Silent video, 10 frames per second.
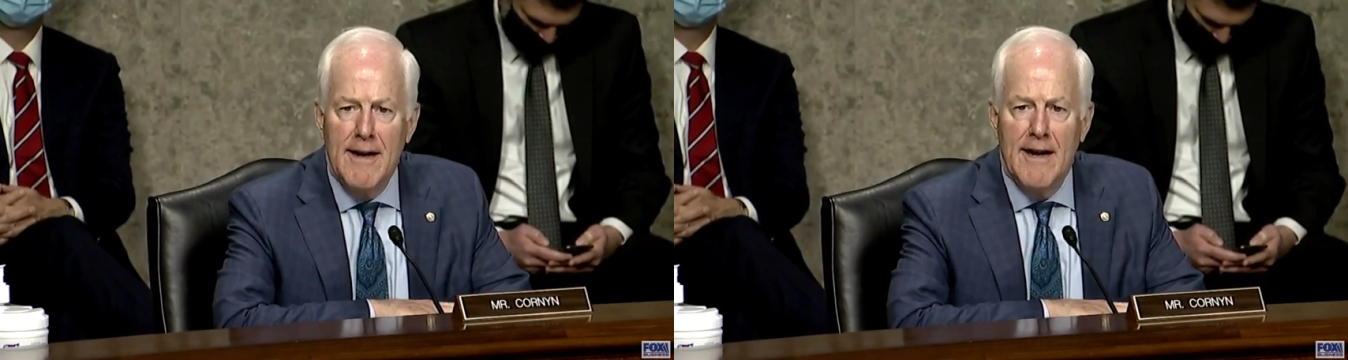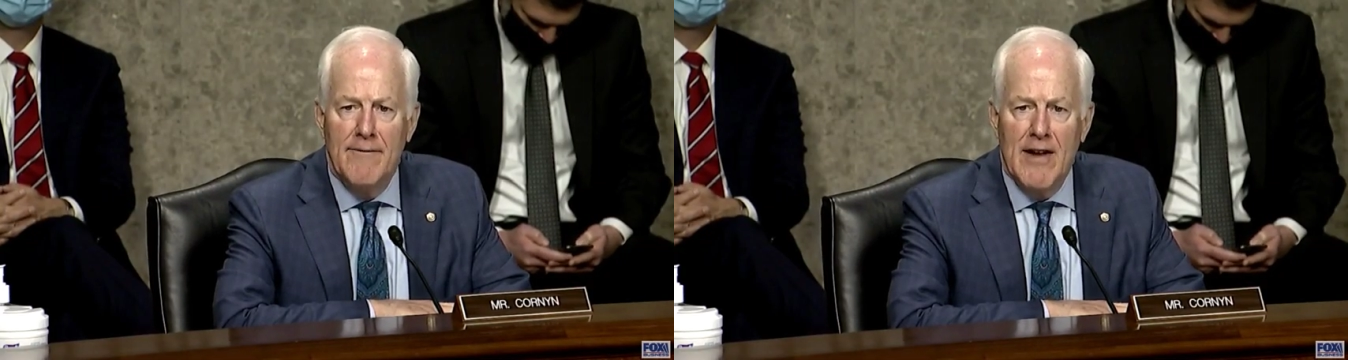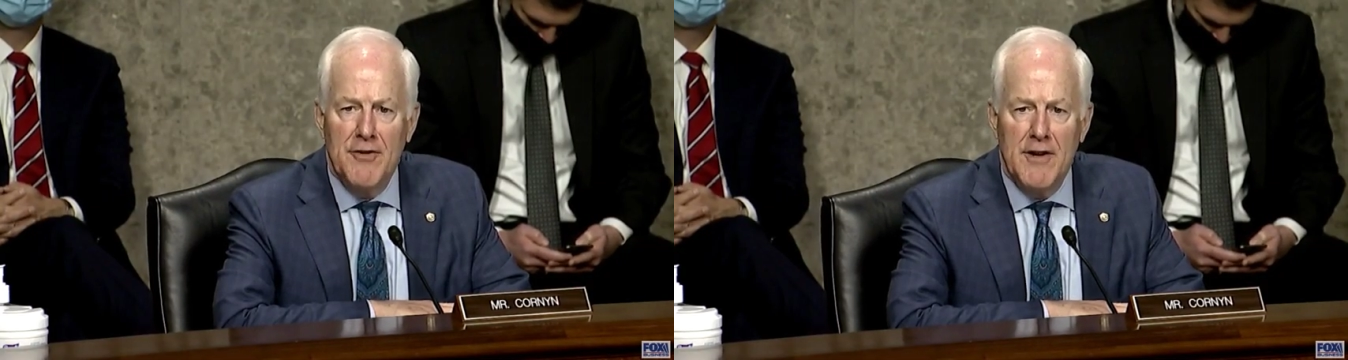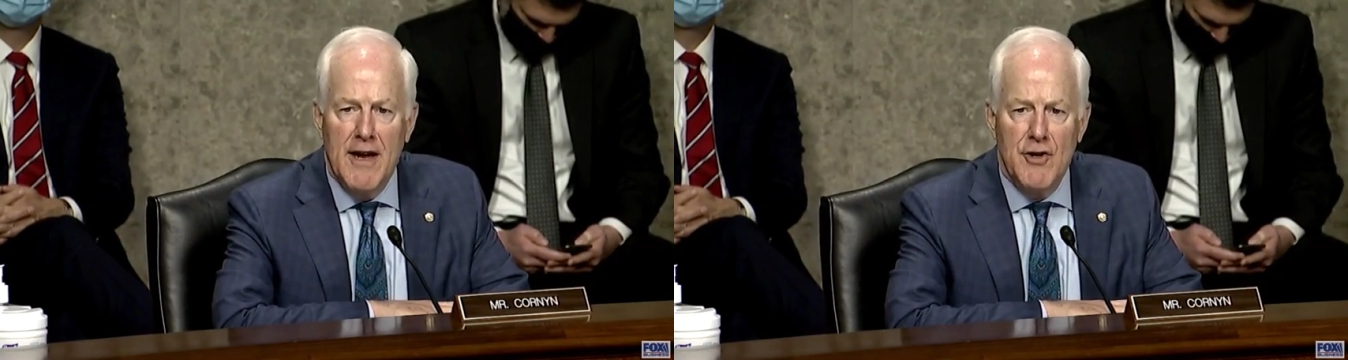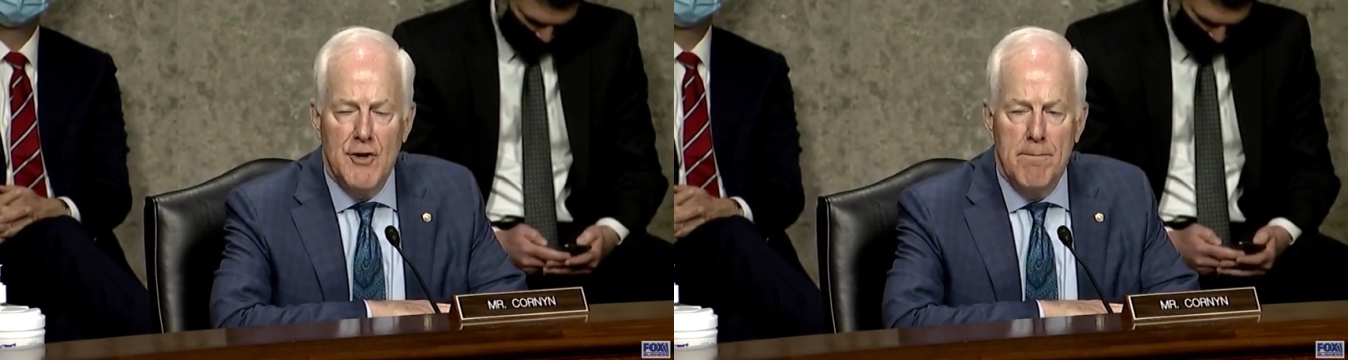
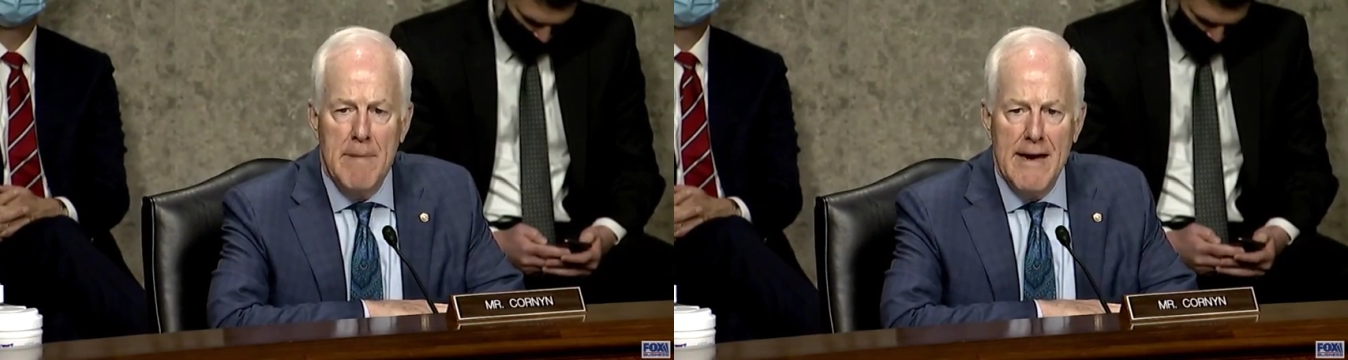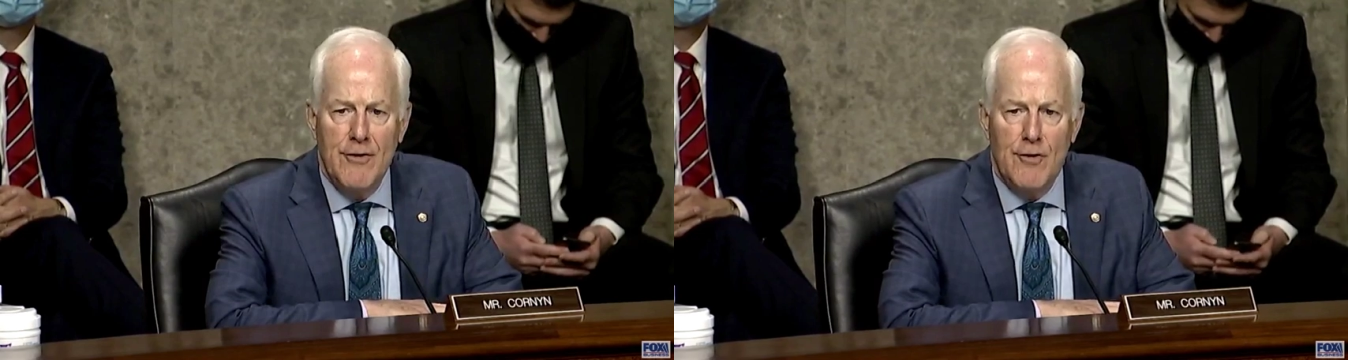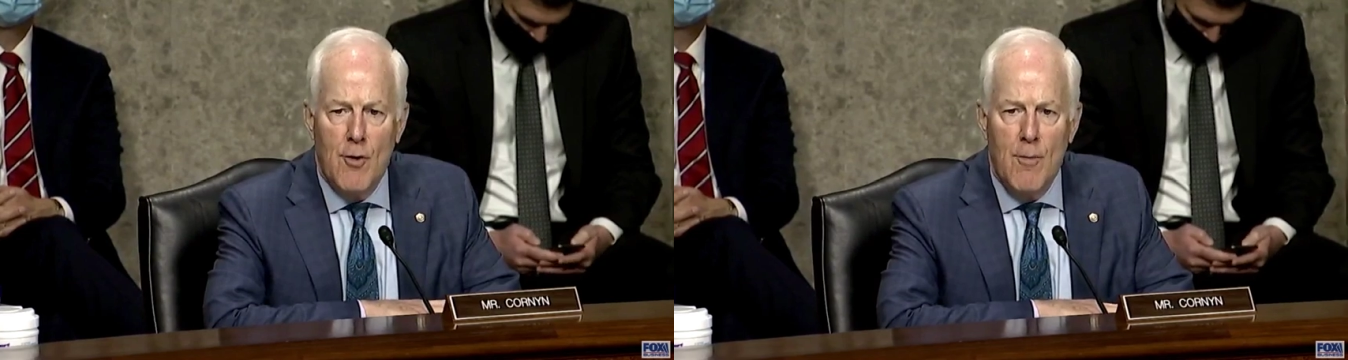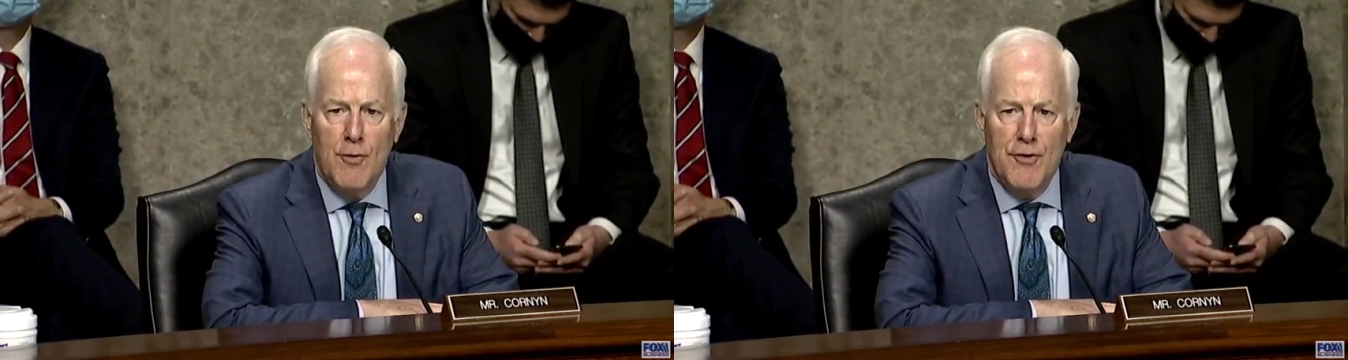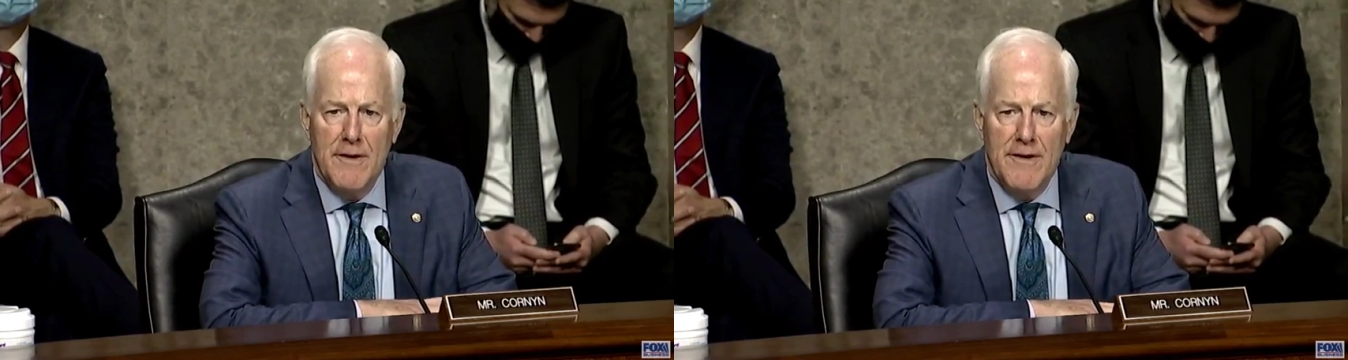investigation based
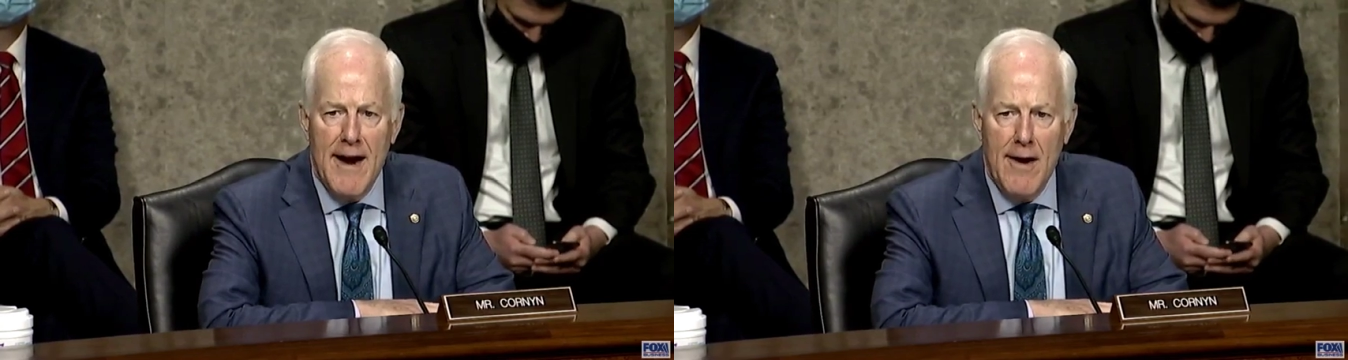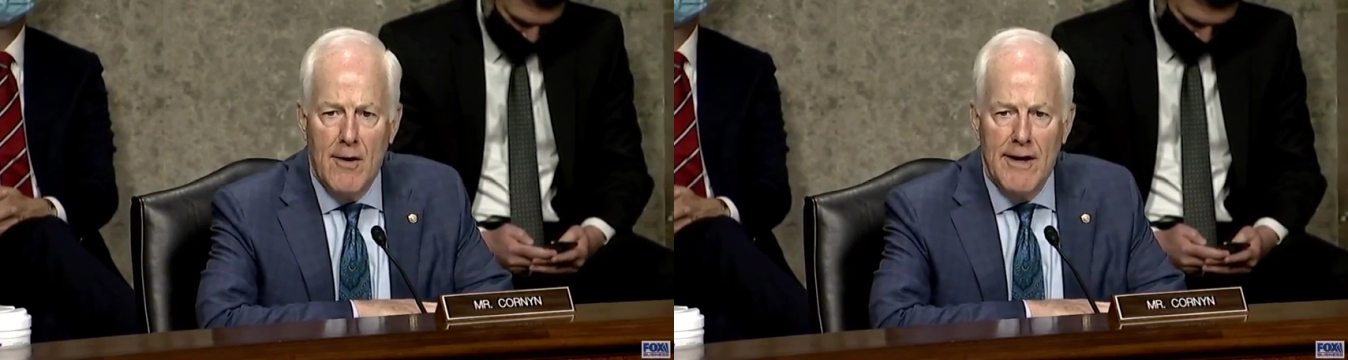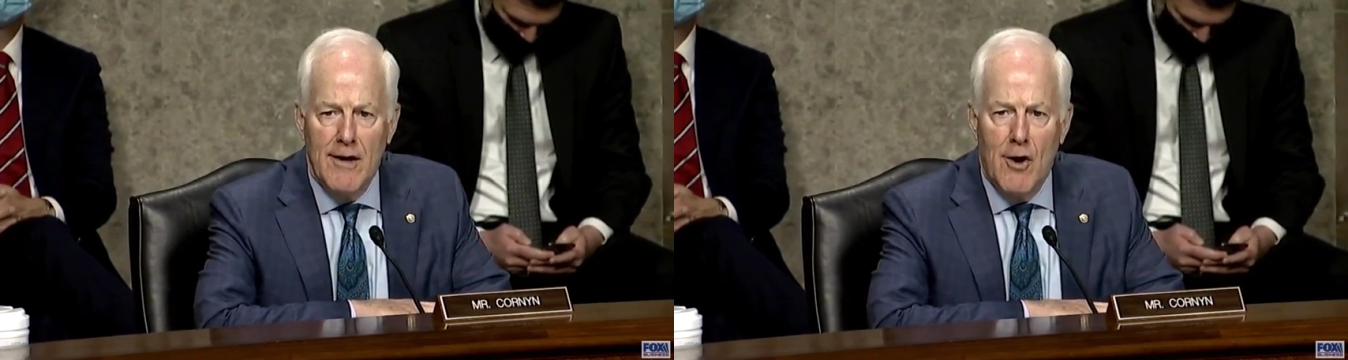almost entirely